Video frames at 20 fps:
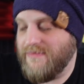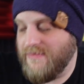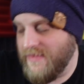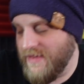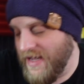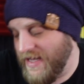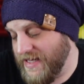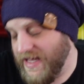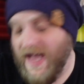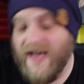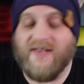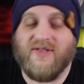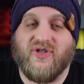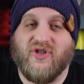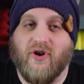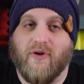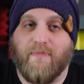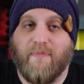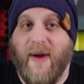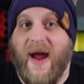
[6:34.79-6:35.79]
in case
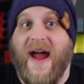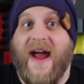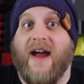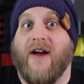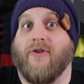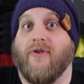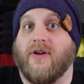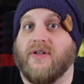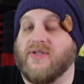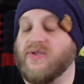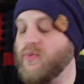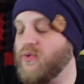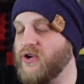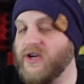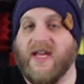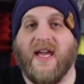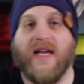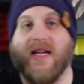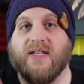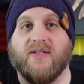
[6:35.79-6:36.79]
your parents were
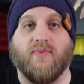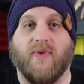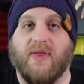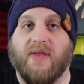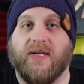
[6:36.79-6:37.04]
kids when